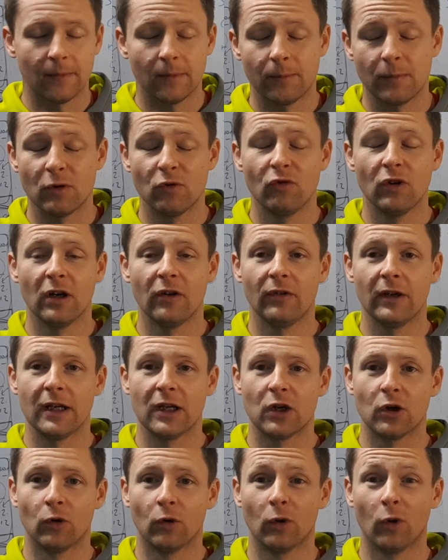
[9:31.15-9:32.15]
Be really
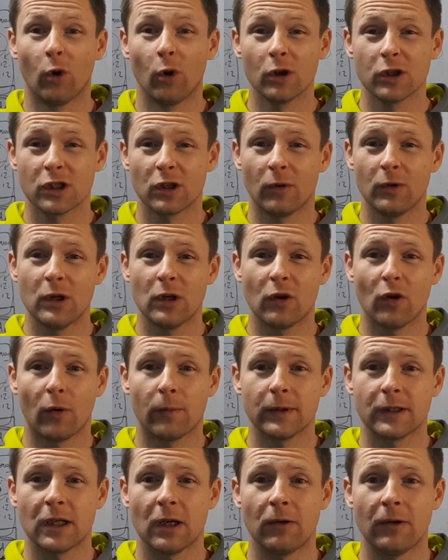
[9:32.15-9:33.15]
cool. Also, you get the
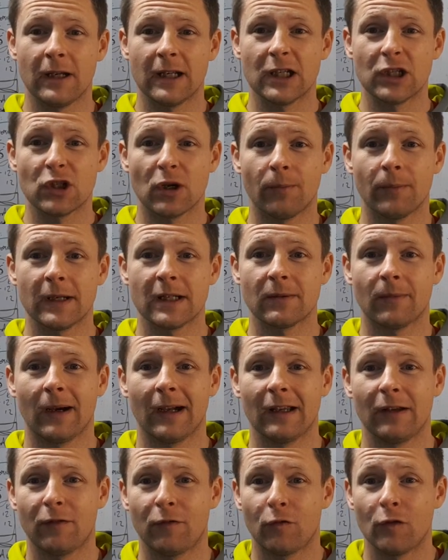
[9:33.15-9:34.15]
opportunity to jump into
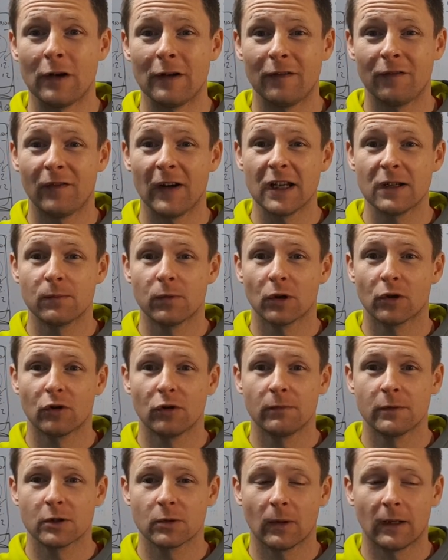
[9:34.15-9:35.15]
my free Facebook
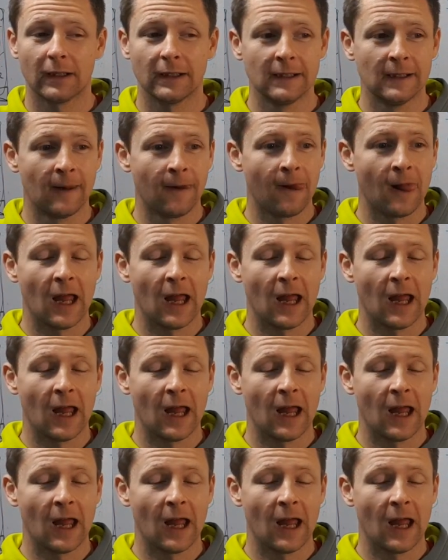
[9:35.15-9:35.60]
group as well.